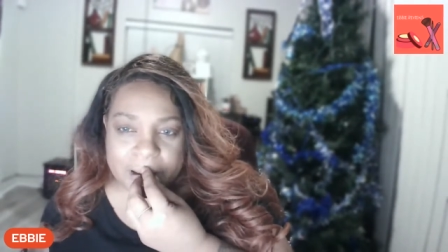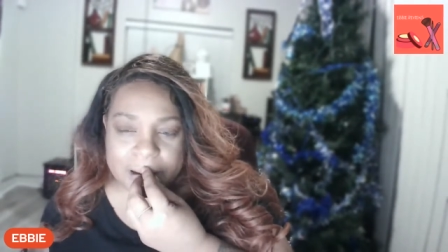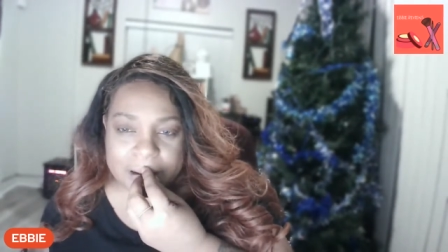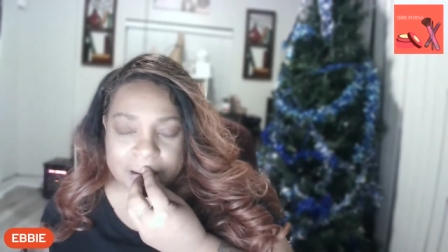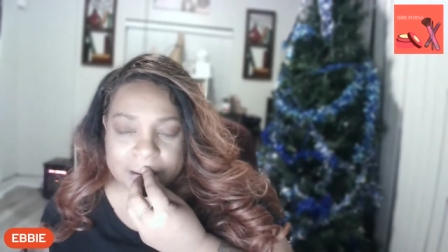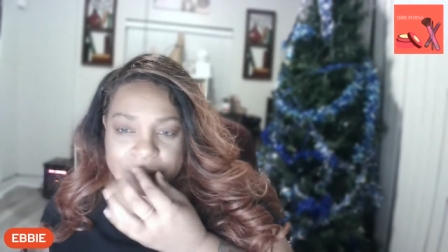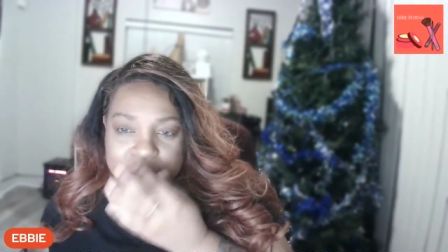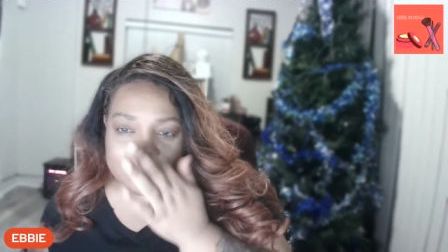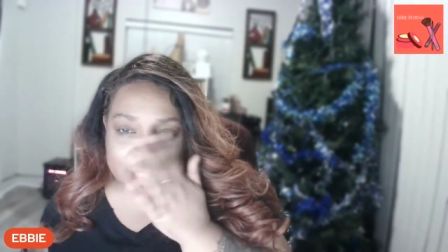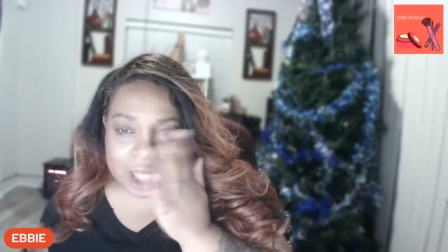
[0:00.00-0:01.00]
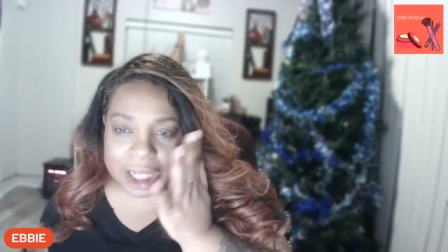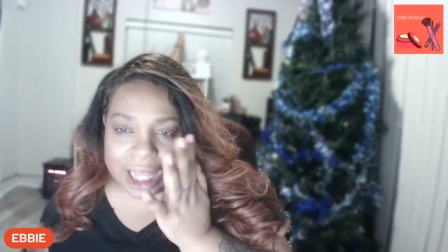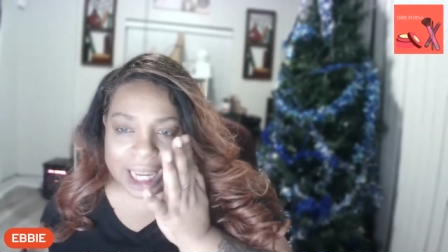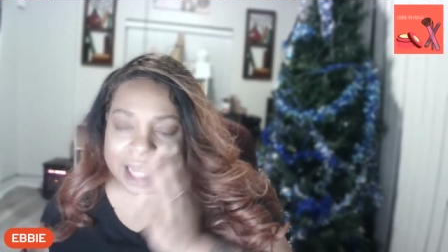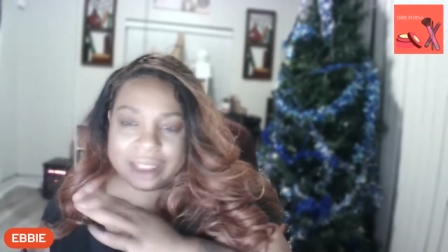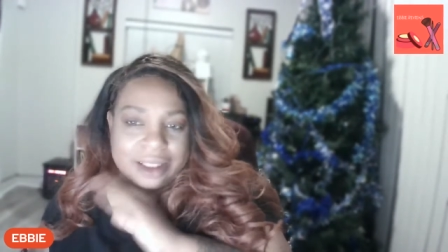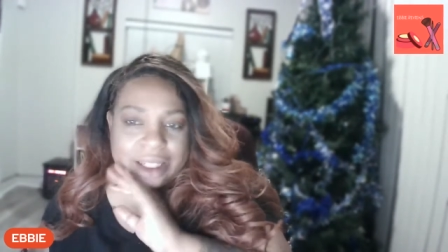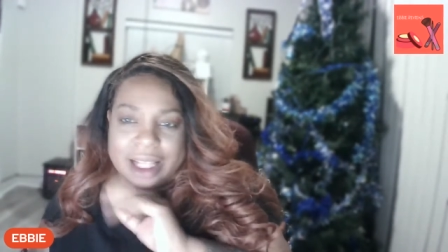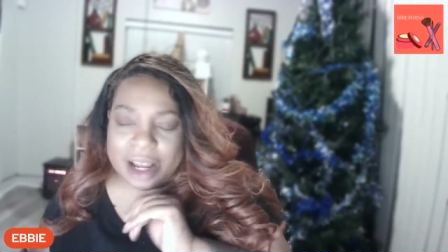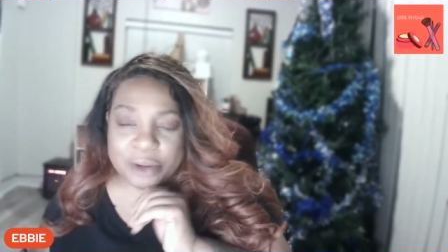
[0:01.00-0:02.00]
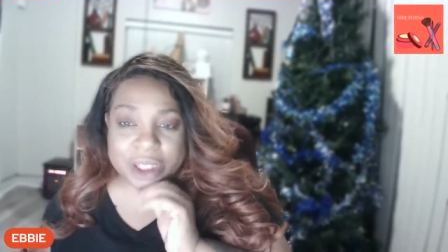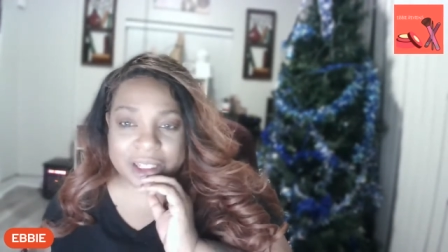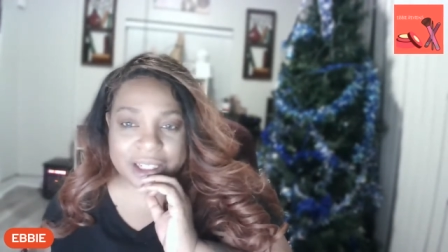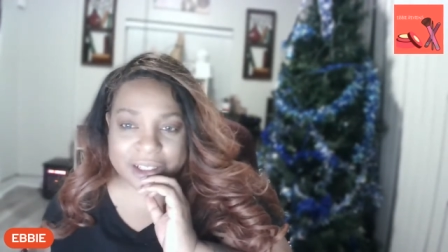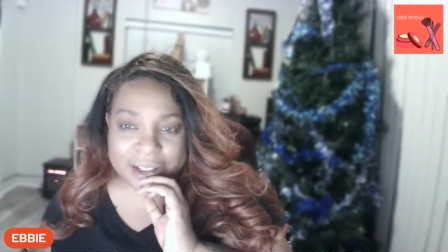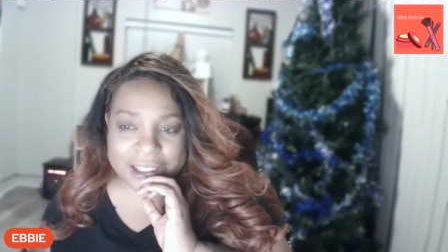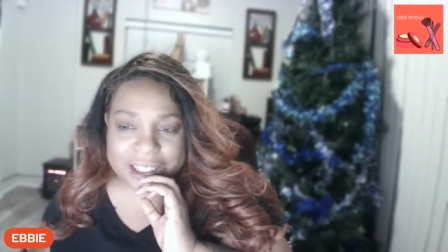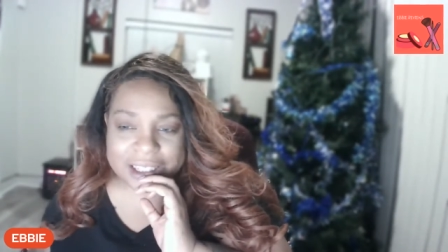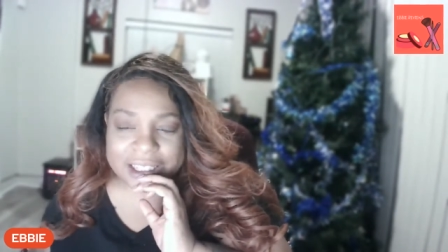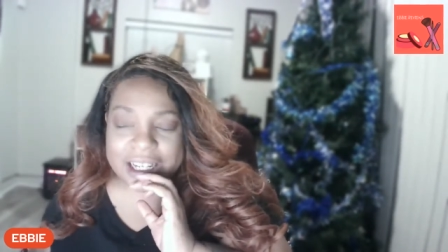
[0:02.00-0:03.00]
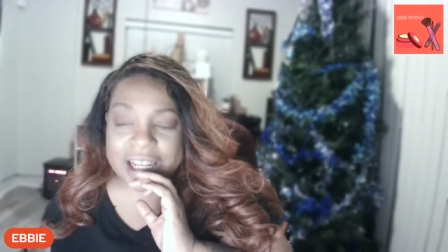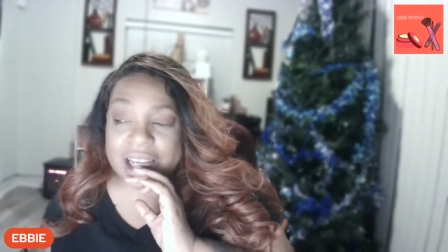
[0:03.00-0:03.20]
and a lash, and that was it. That's all I did.